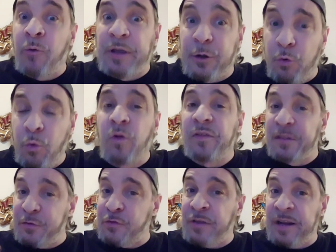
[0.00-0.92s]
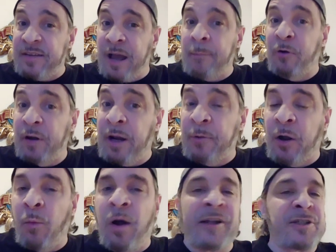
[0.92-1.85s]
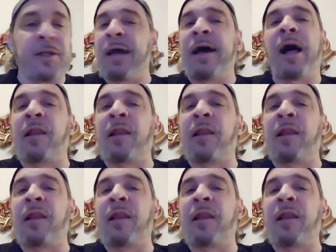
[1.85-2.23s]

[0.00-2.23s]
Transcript: okay, cool. This is like Tom Green. I'm going to watch it.